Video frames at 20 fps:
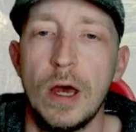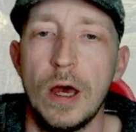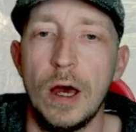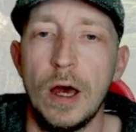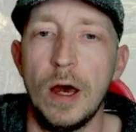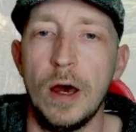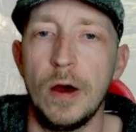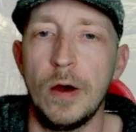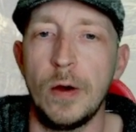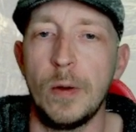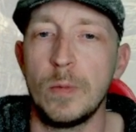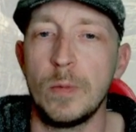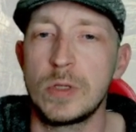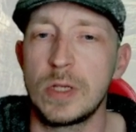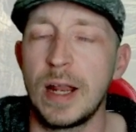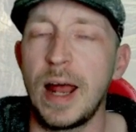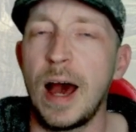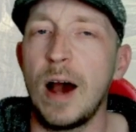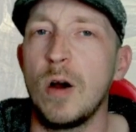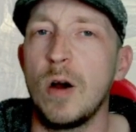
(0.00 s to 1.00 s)

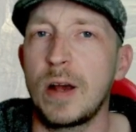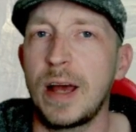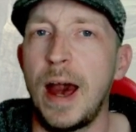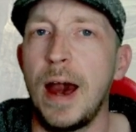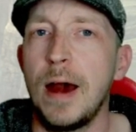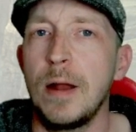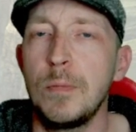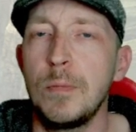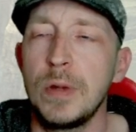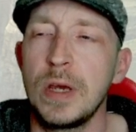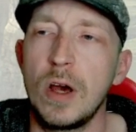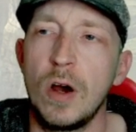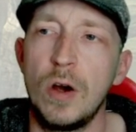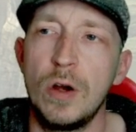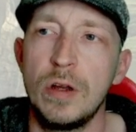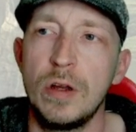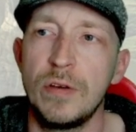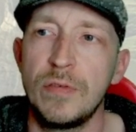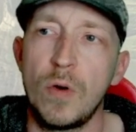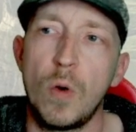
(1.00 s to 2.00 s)
so that can be
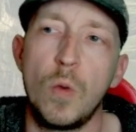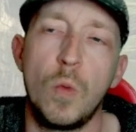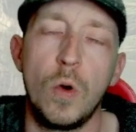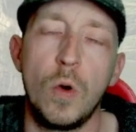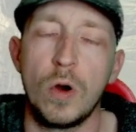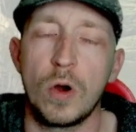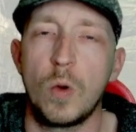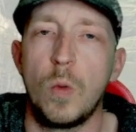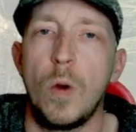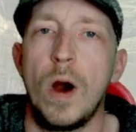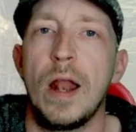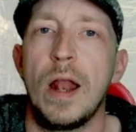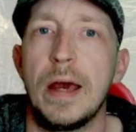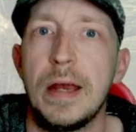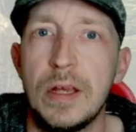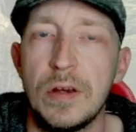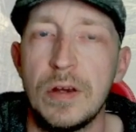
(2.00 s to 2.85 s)
kind of work well in